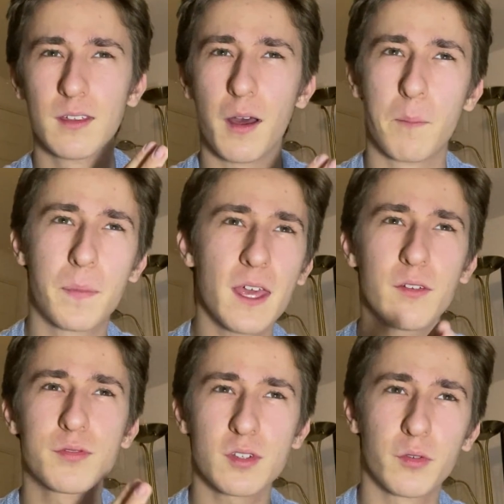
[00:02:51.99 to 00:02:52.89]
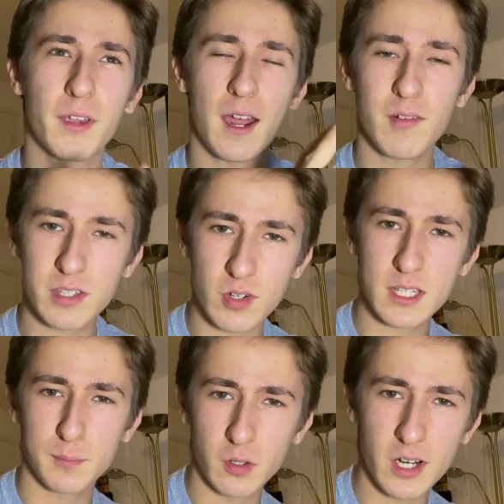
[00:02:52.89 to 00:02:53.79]
a bit of sort of character
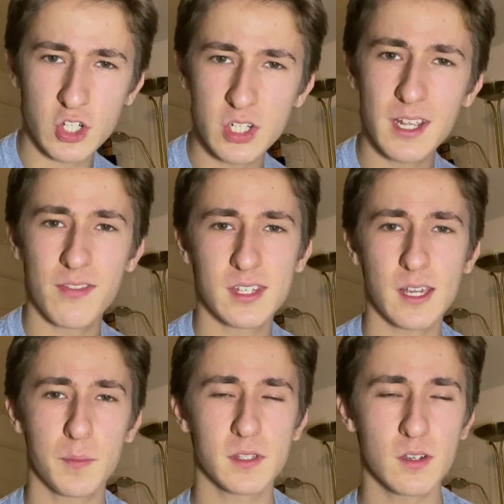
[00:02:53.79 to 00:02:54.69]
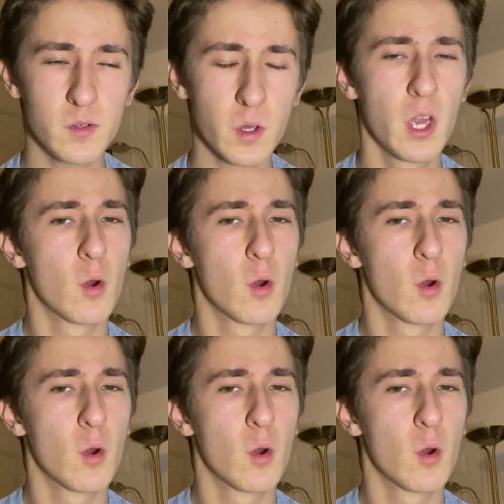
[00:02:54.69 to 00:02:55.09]
exploration in this episode.